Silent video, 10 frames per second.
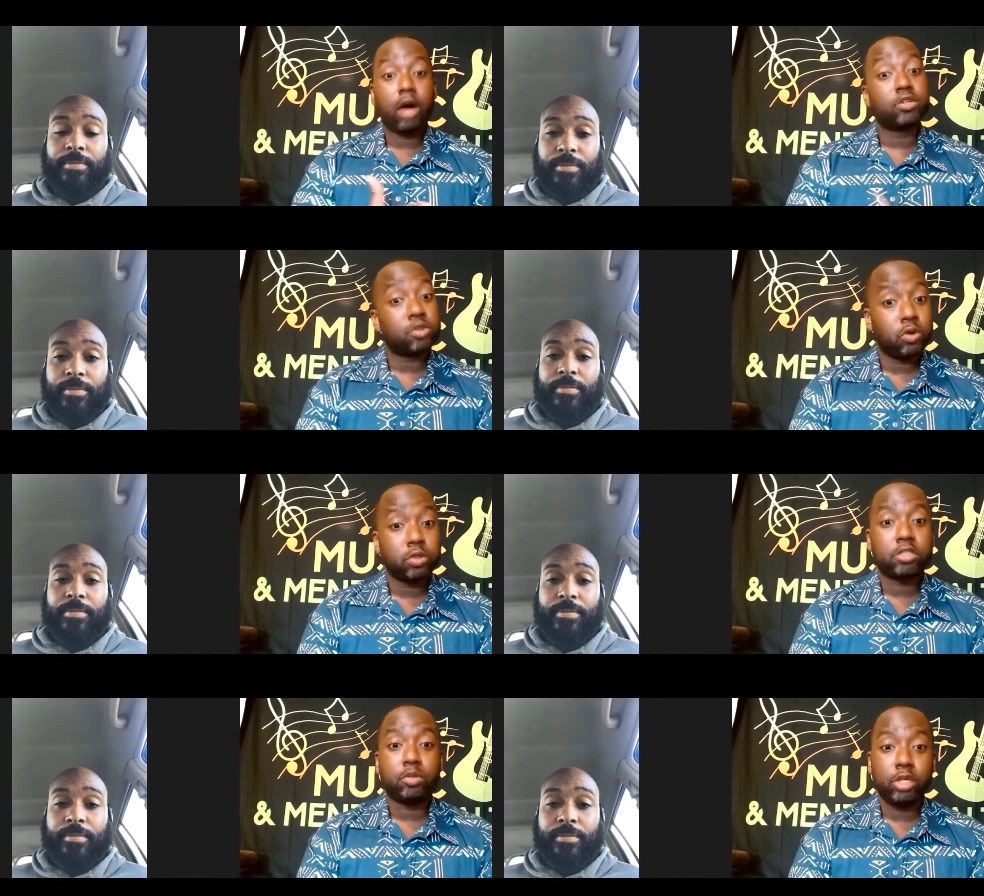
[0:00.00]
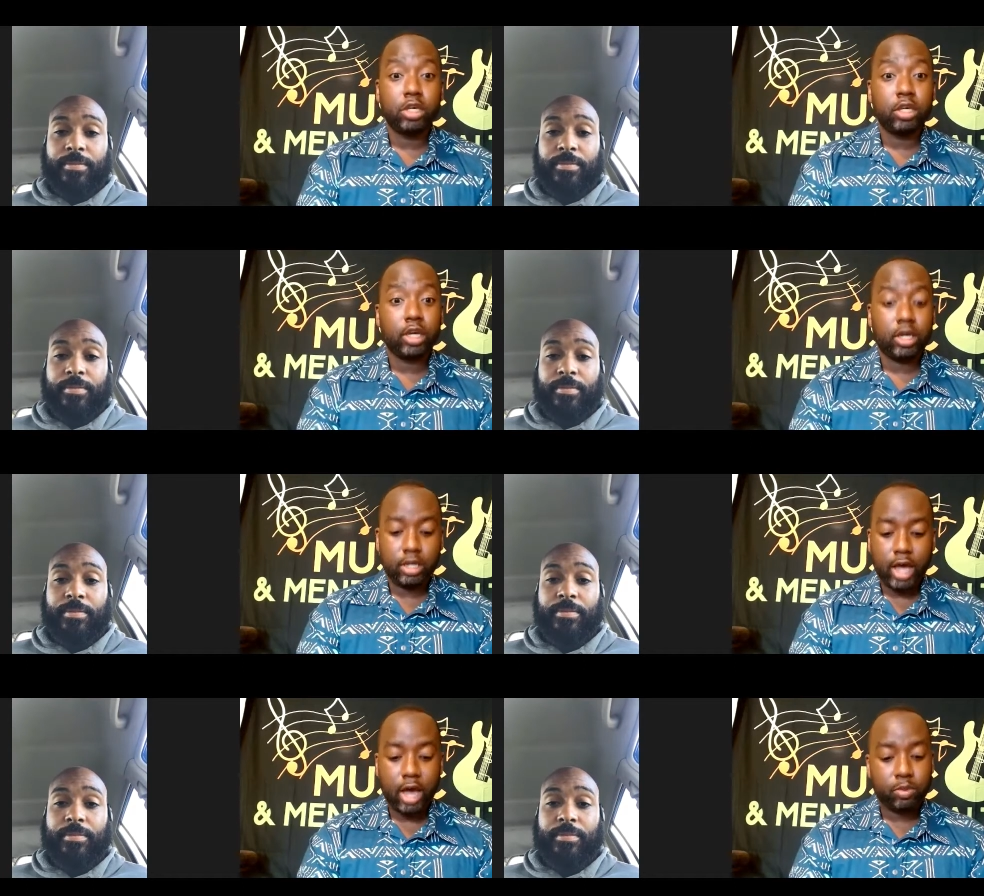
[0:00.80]
Speaker 1: households to me,
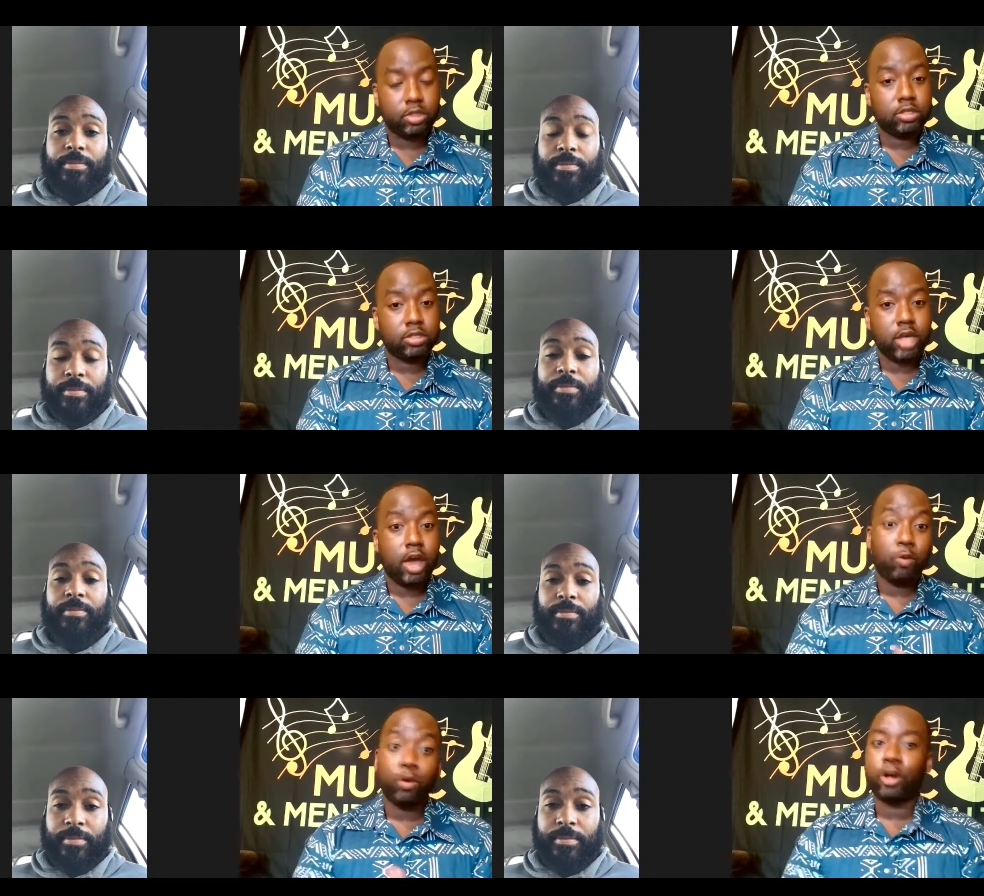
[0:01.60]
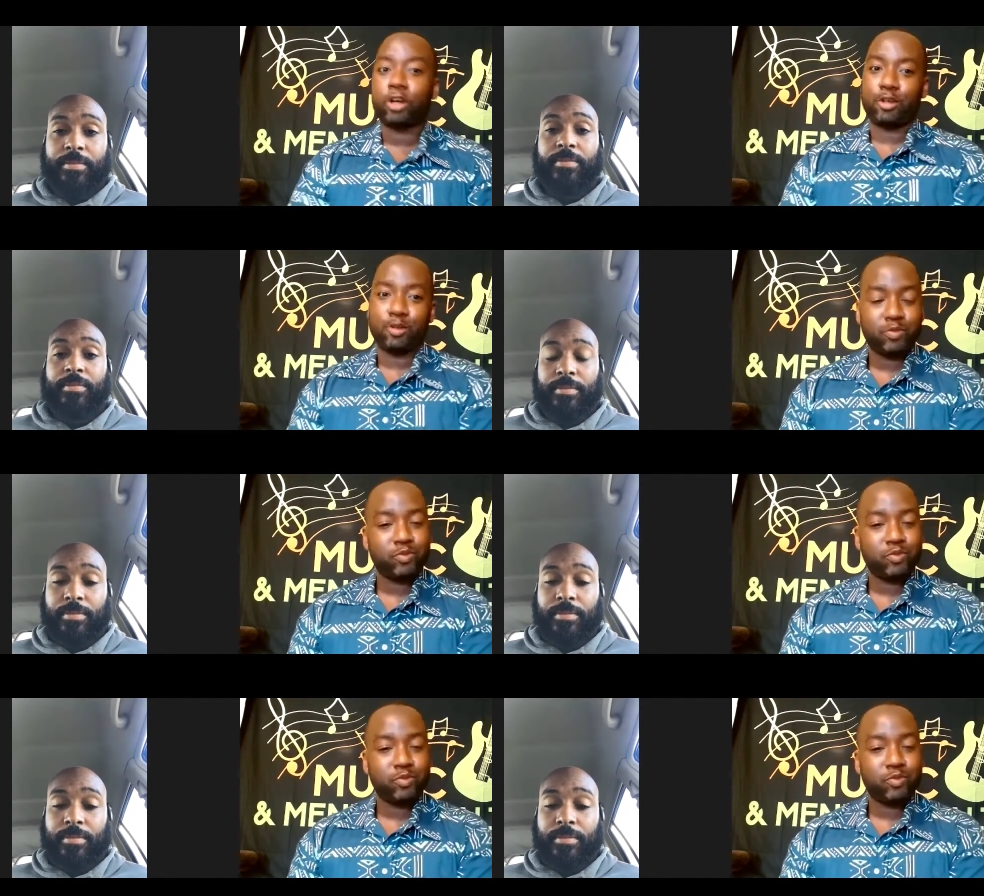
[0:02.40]
and it happens at work.